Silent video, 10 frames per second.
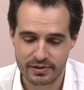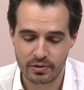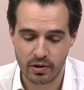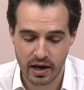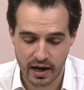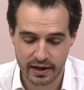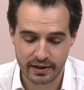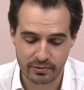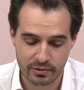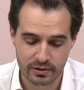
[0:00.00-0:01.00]
So
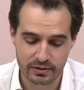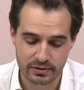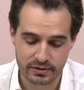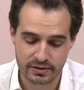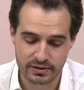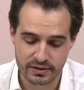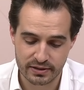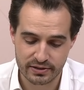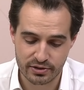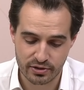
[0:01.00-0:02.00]
I want
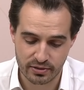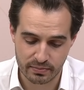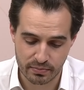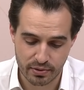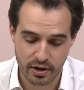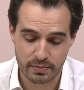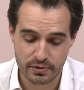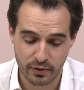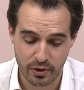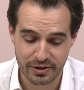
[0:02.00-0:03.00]
some props
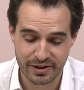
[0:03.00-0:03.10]
for